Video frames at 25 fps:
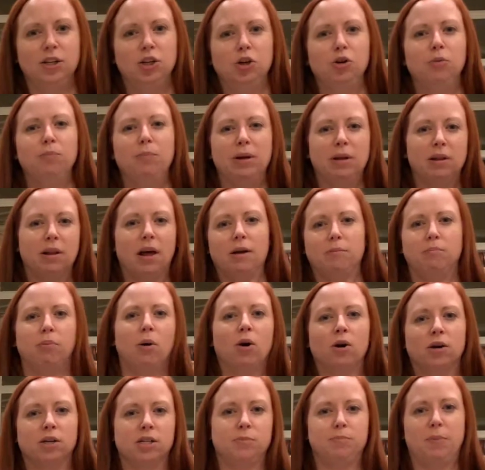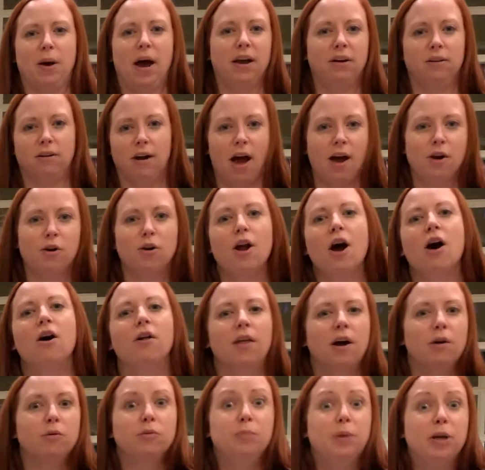You'd be like part spider. I don't know.
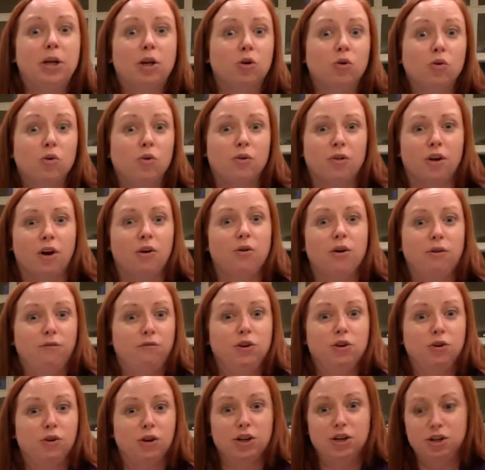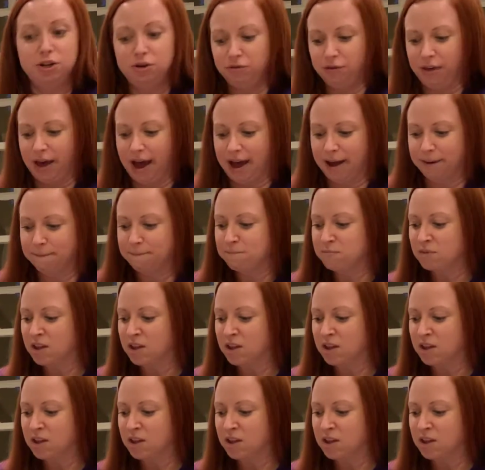That would be cool, though, if you could do that.